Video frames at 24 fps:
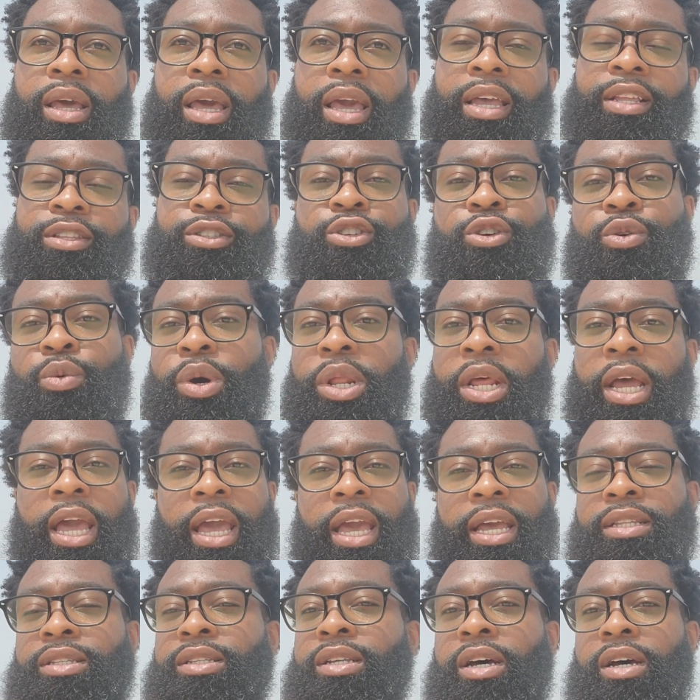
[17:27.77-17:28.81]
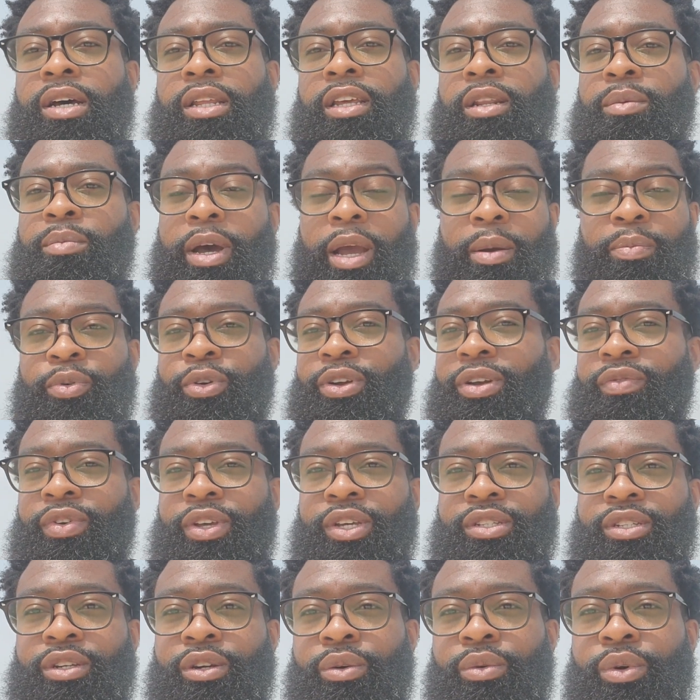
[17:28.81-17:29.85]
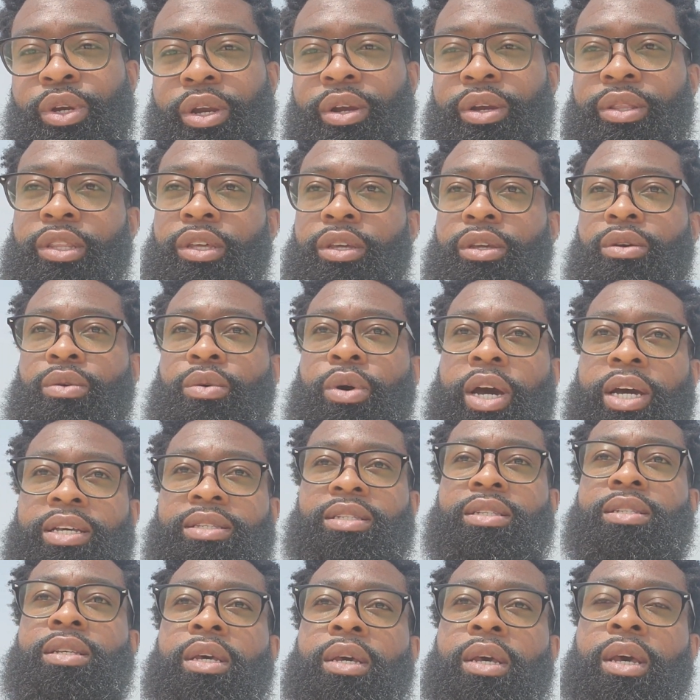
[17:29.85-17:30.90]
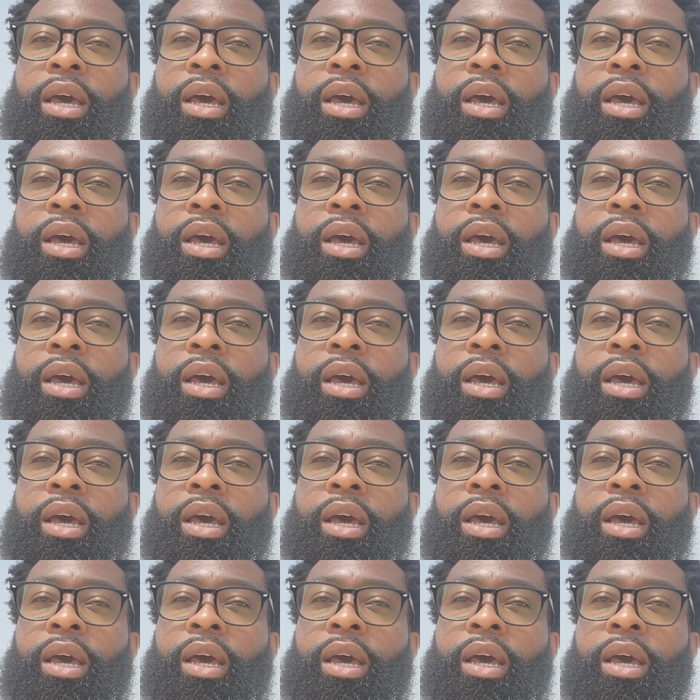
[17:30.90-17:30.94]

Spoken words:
and do what I had done in my previous career in the US.